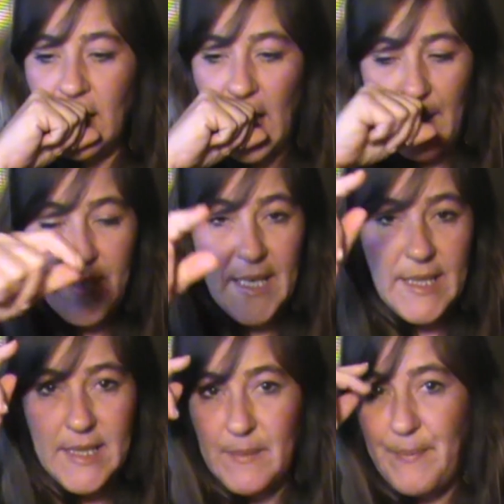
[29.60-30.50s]
I'm not
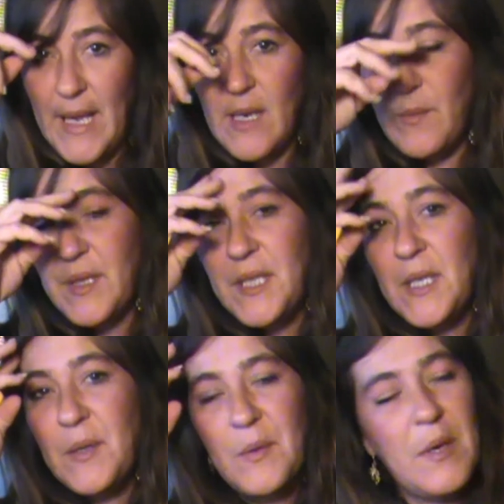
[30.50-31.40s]
going to debate with
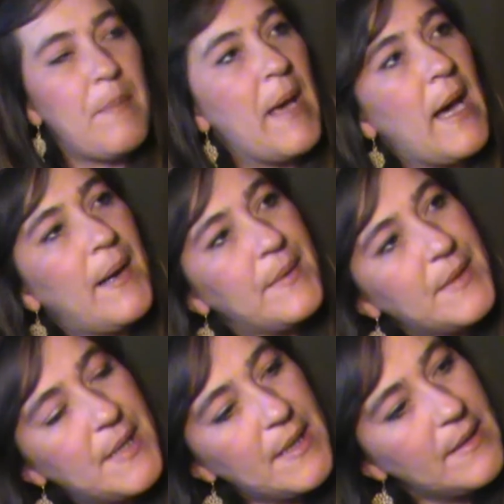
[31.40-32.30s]
you about